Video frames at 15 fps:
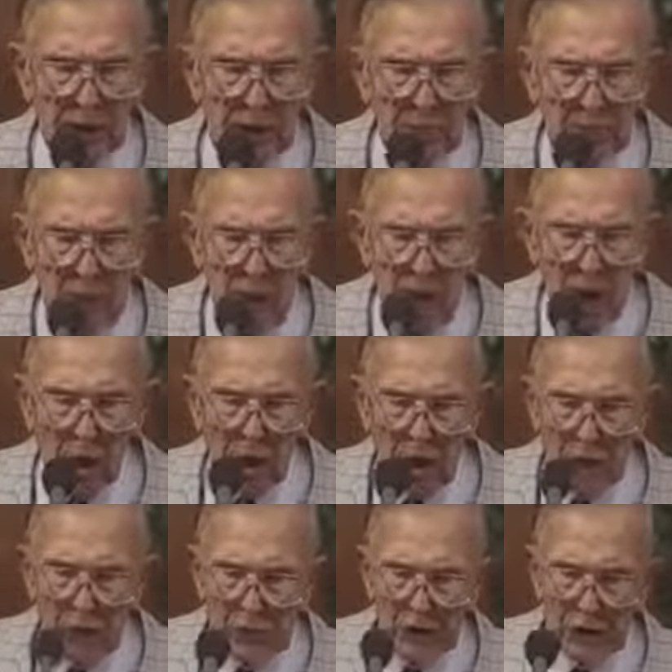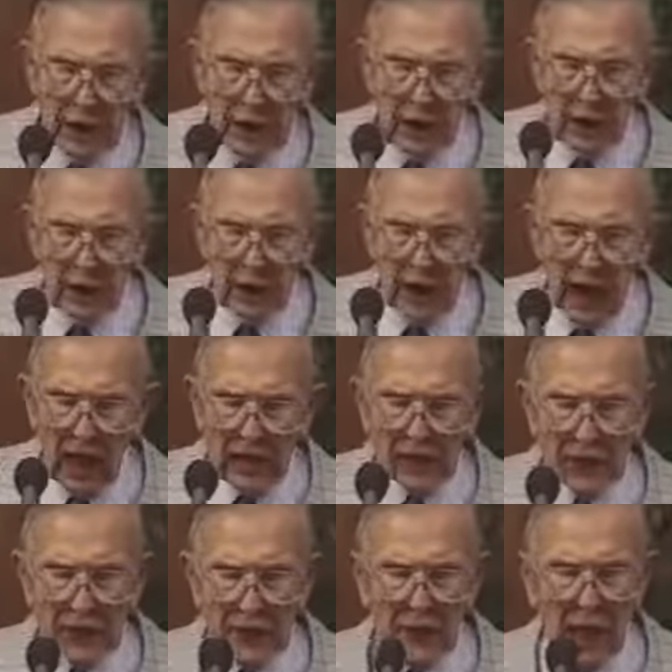be mockers in the
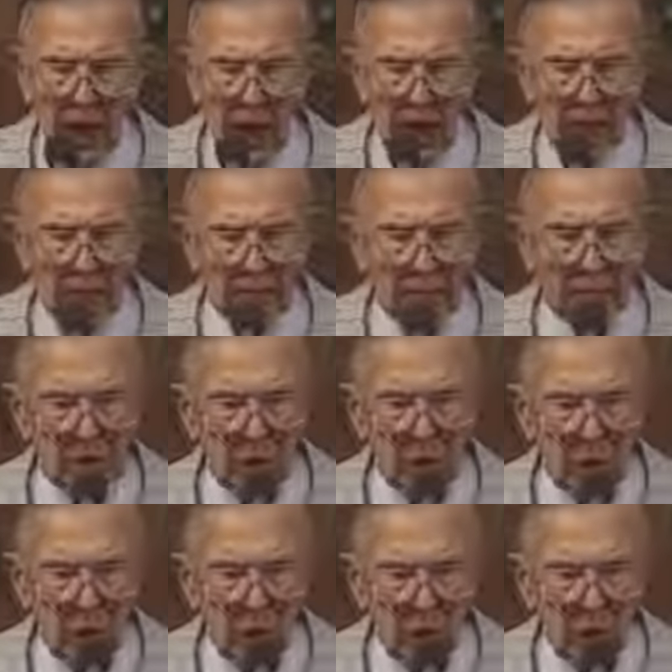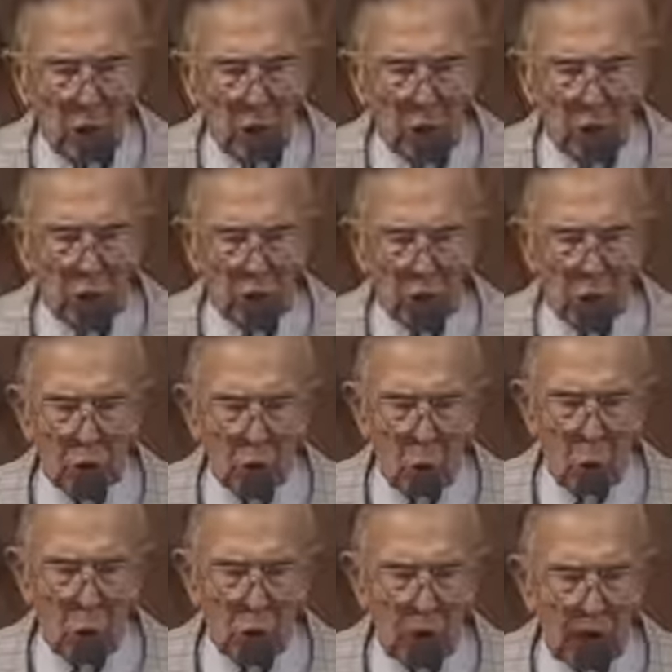last time who should
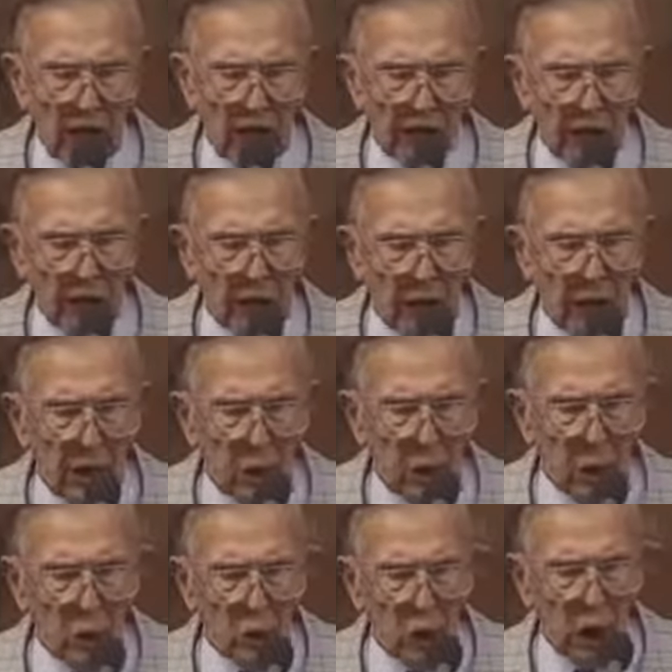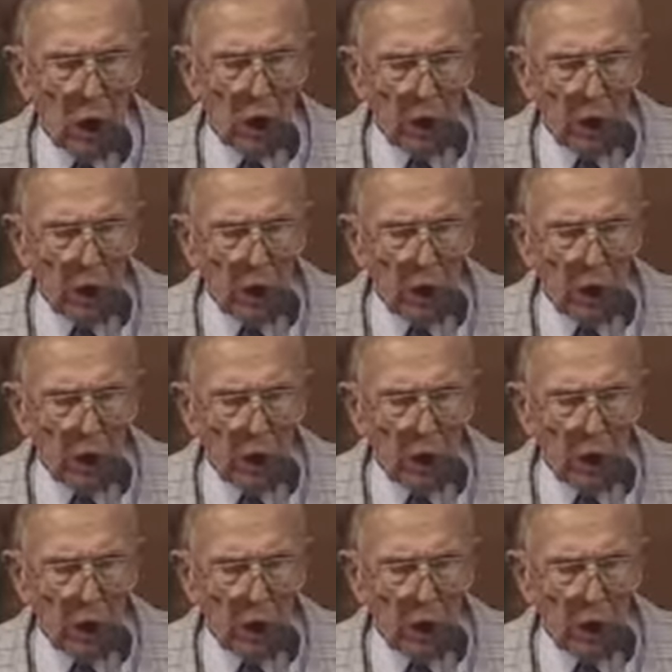walk after their own